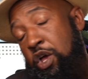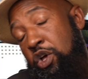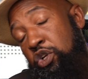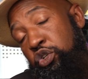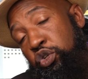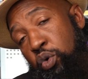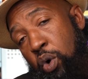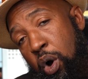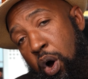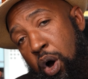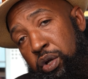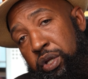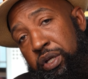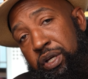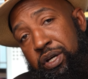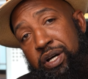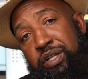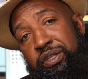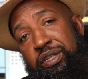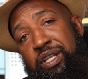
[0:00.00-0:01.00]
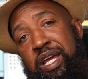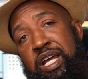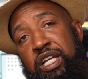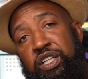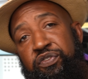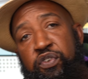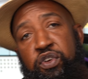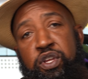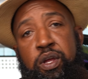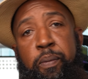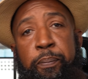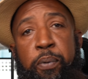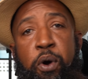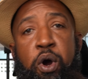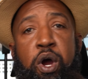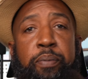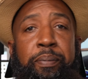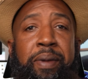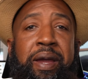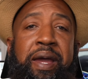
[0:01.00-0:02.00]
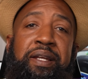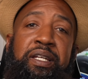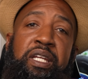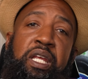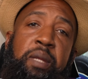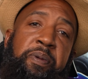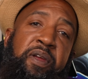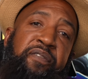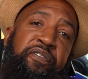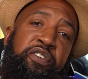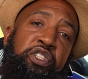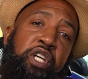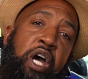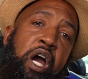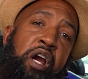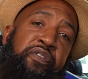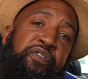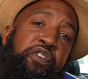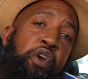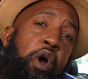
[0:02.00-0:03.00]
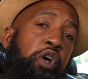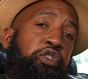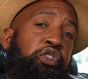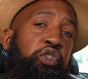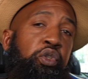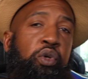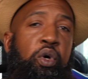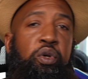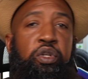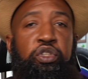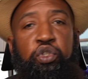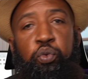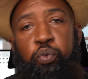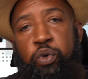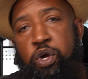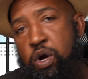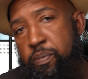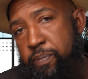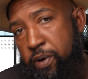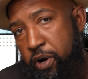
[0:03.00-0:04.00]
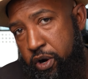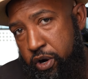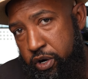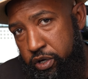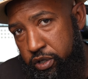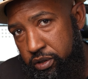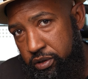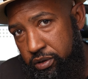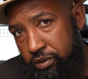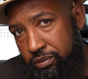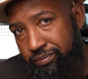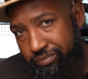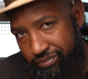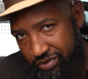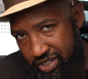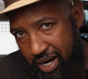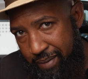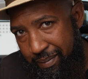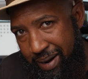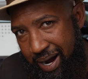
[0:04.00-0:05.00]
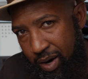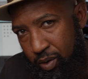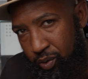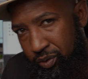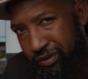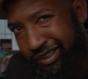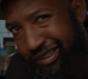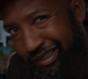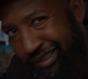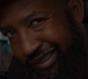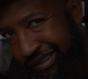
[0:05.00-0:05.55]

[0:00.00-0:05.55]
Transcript: do all the good things for your boy, man. DP Photography, also known as The Realberg. I'm out.